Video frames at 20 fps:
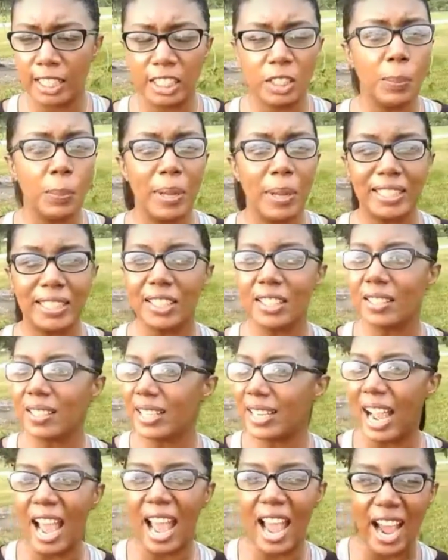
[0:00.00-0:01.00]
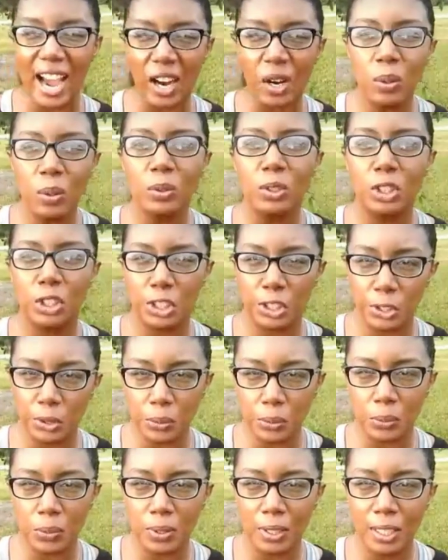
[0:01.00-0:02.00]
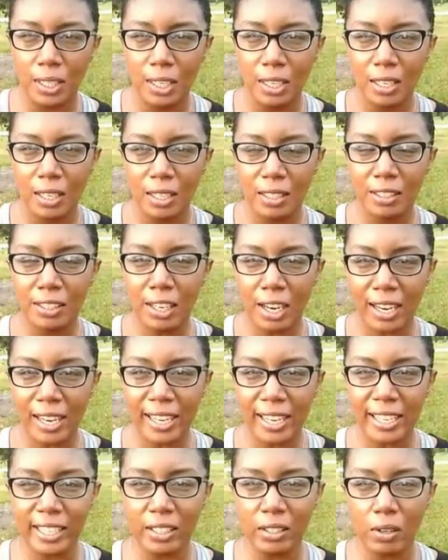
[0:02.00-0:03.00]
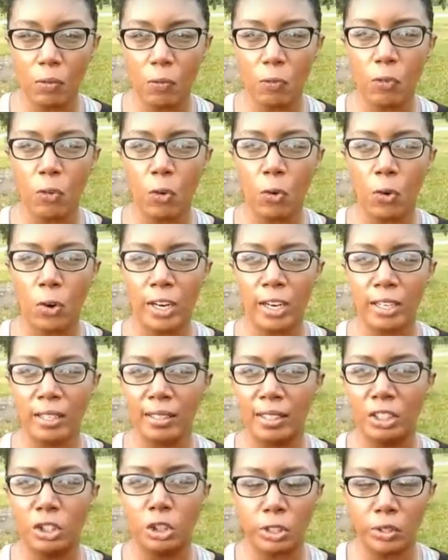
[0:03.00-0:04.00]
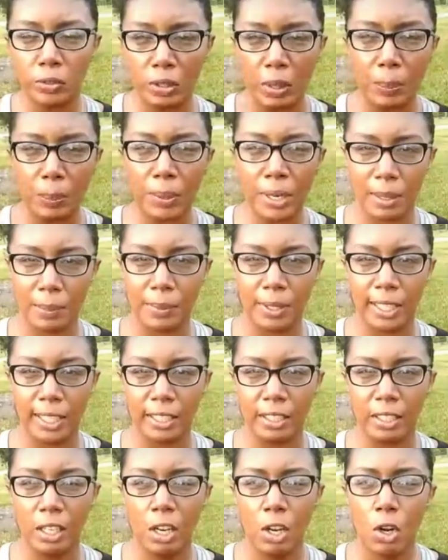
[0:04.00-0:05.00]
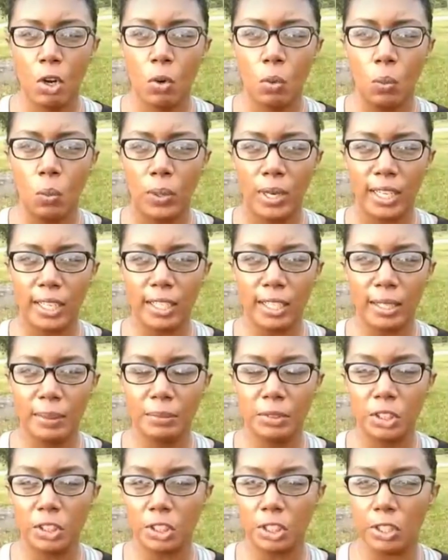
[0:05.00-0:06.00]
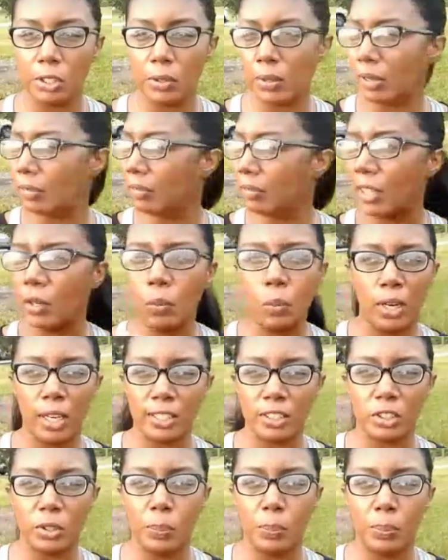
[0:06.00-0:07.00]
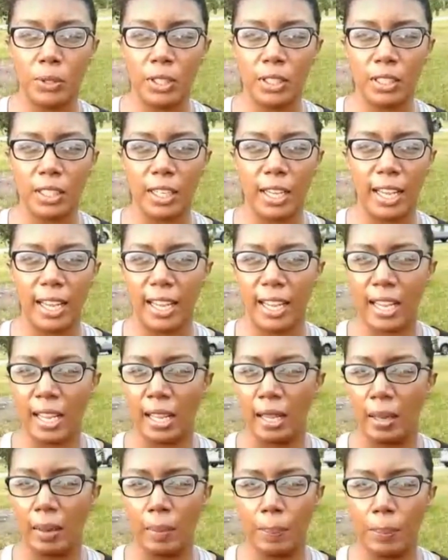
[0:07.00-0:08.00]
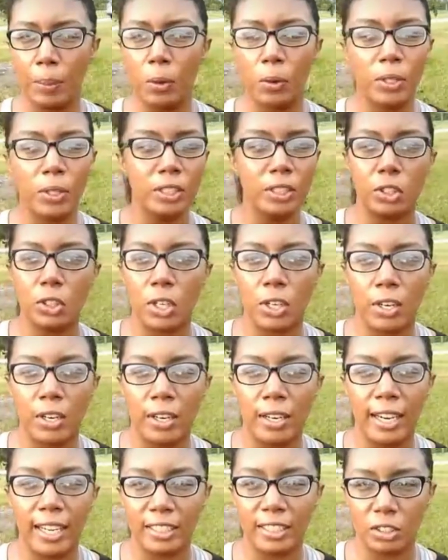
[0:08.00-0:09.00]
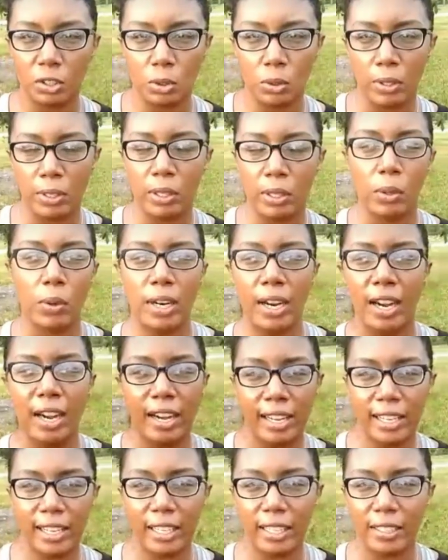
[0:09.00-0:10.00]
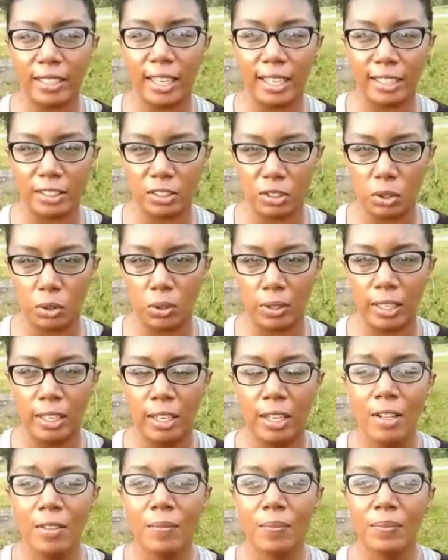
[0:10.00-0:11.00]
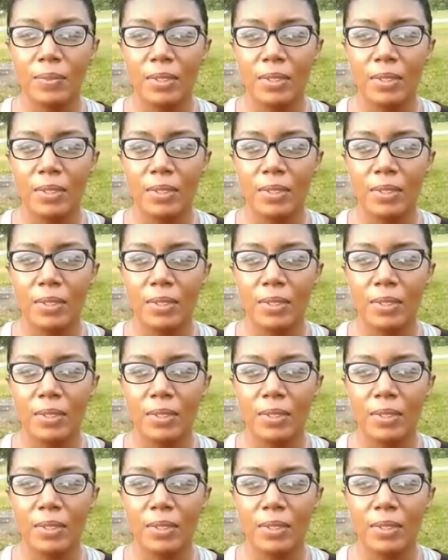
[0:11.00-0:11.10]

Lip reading: It's basically a how-to guide for the general public when it comes to if they want to book a porn star escort or a high-end escort